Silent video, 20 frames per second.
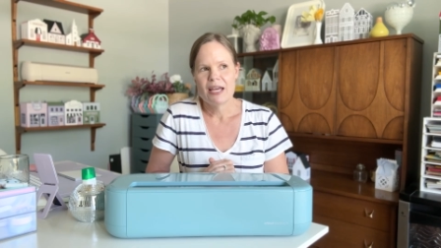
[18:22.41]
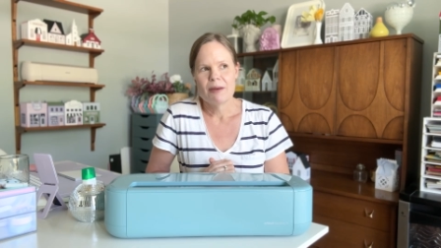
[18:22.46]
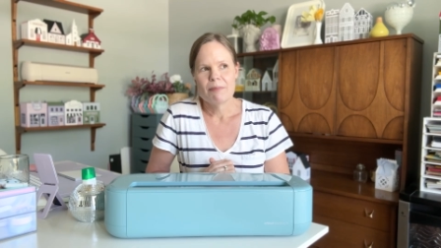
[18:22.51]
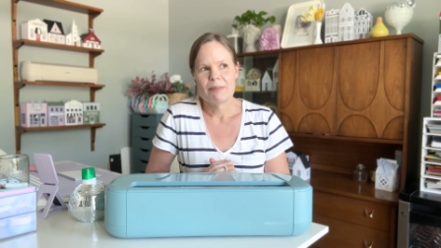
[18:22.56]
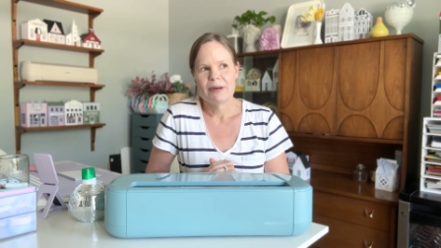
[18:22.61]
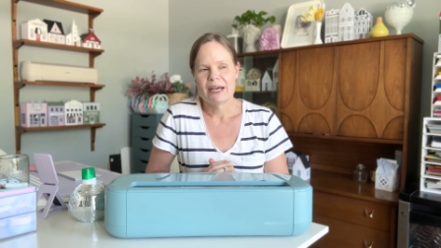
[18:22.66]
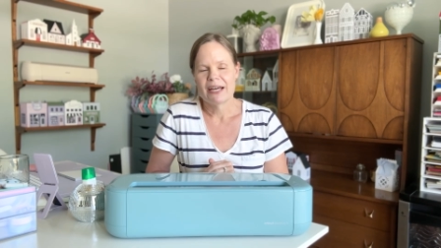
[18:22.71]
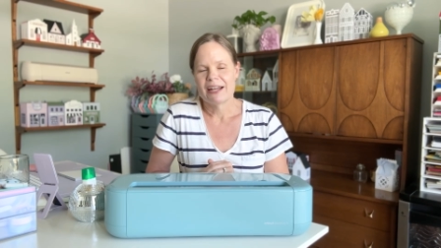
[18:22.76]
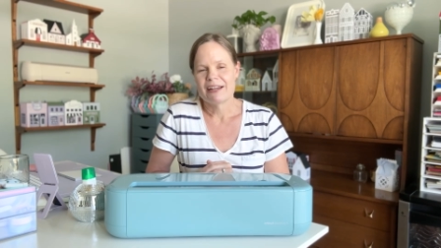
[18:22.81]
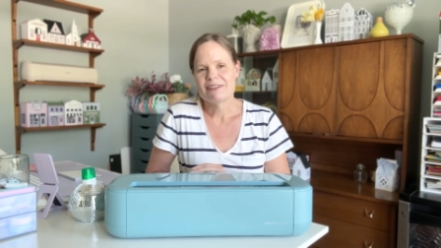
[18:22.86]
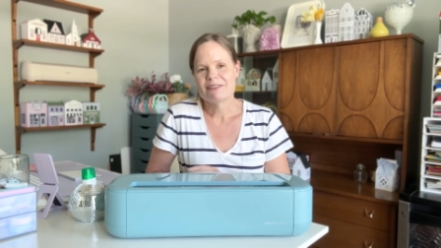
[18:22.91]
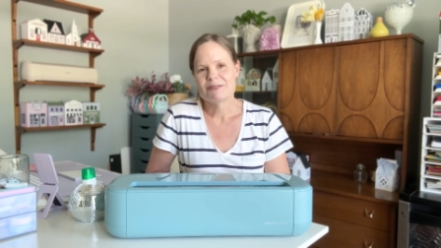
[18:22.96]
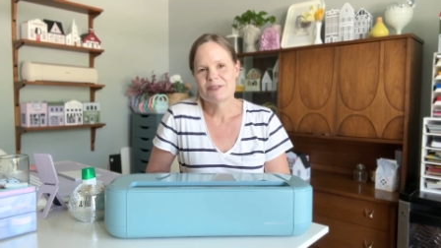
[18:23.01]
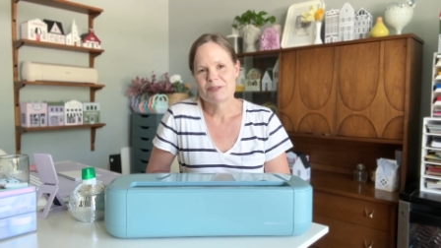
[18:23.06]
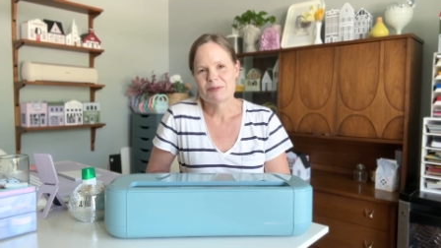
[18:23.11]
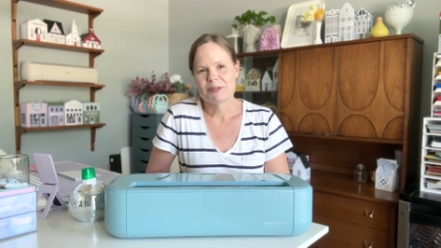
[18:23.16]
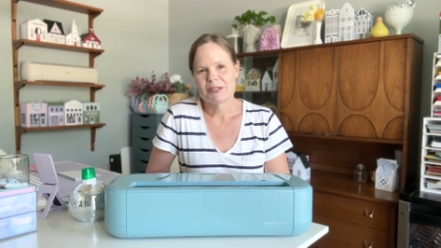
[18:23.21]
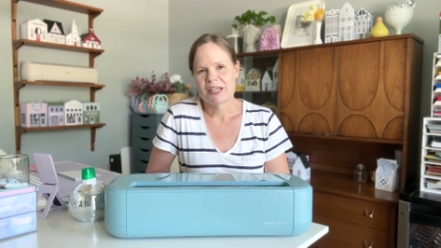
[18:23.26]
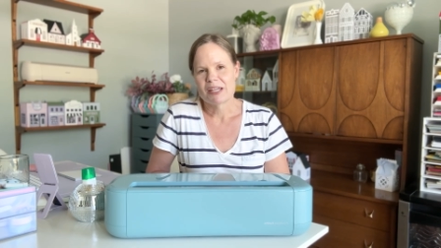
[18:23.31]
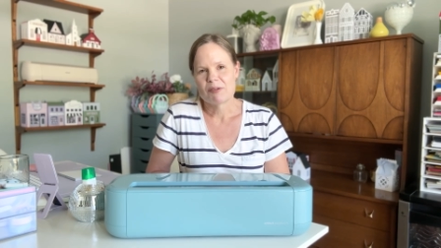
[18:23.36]
but I don't
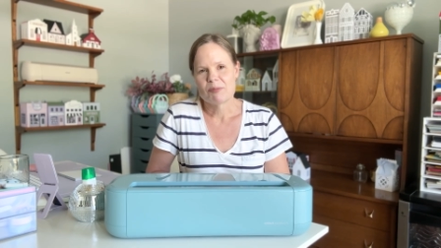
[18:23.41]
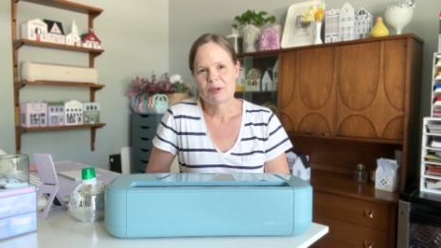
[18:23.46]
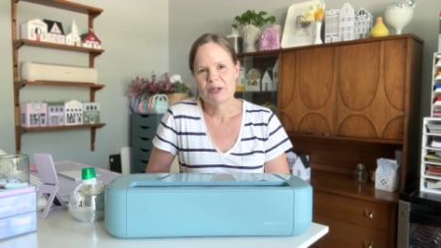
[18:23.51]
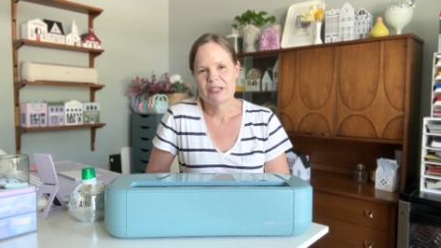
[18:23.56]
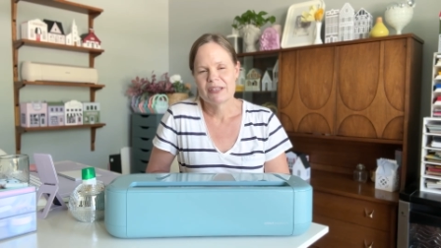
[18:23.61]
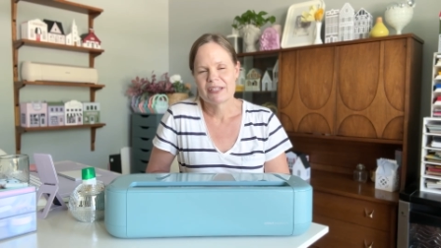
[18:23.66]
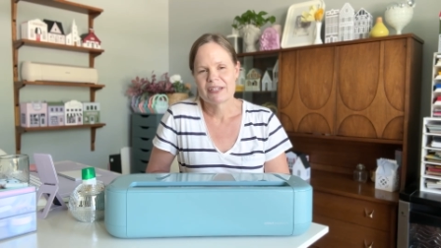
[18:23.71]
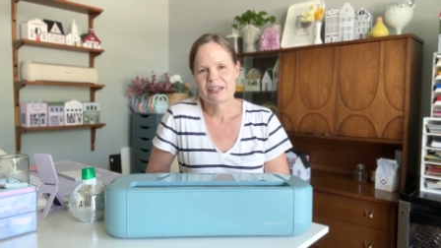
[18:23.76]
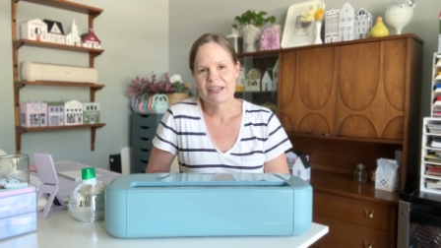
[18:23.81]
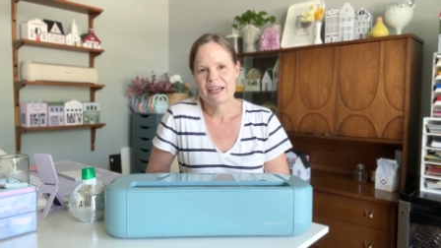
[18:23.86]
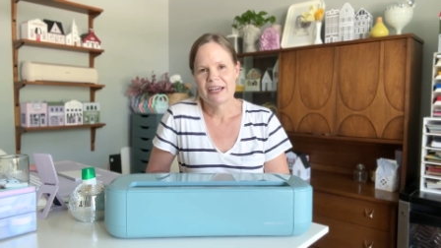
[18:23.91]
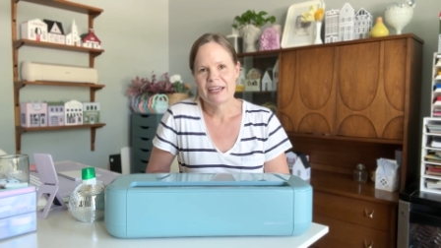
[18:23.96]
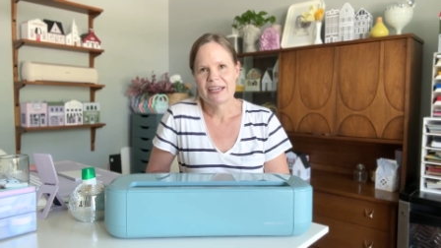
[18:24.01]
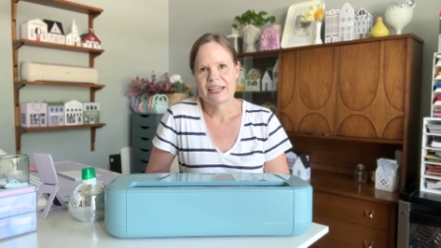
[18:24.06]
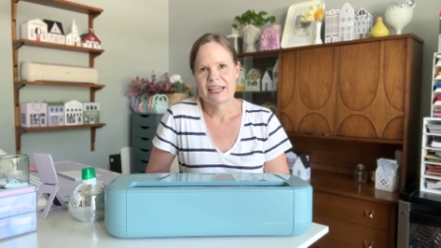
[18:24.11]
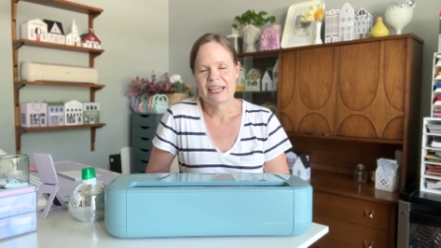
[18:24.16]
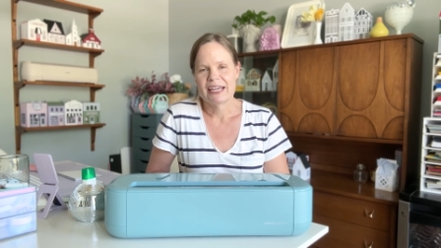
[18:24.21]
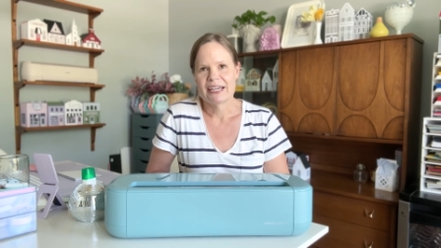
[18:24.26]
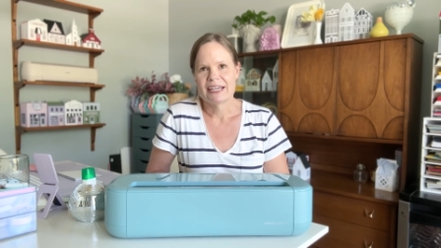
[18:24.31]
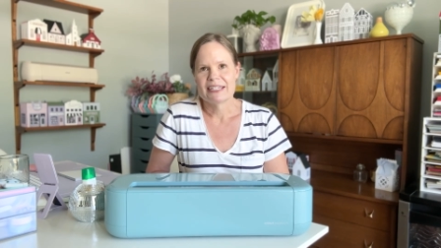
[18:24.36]
do a lot of print and
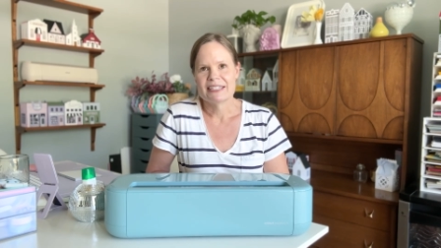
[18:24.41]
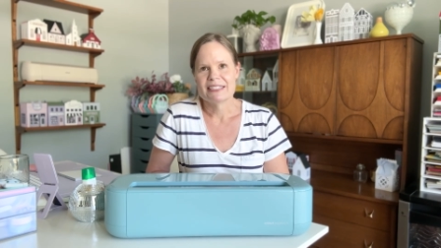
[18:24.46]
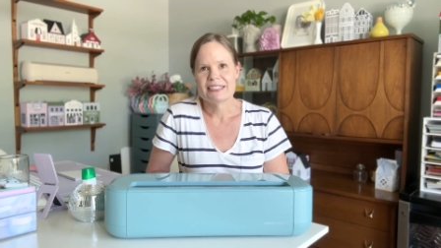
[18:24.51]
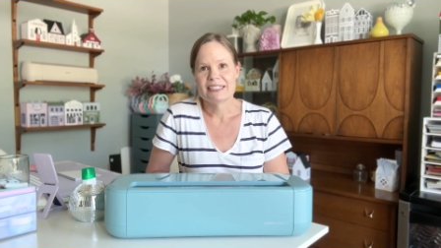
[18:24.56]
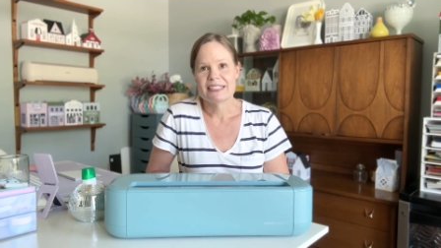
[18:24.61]
cut, and